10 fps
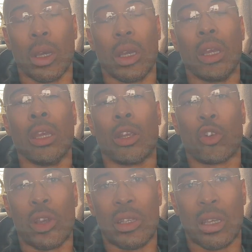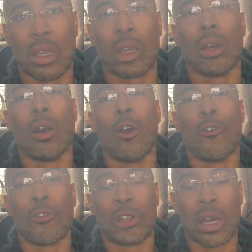increasing
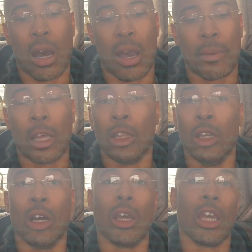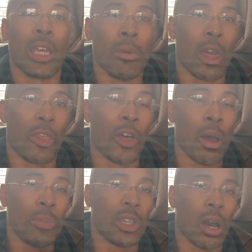over time. Look, give me a
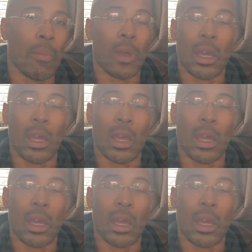thumbs up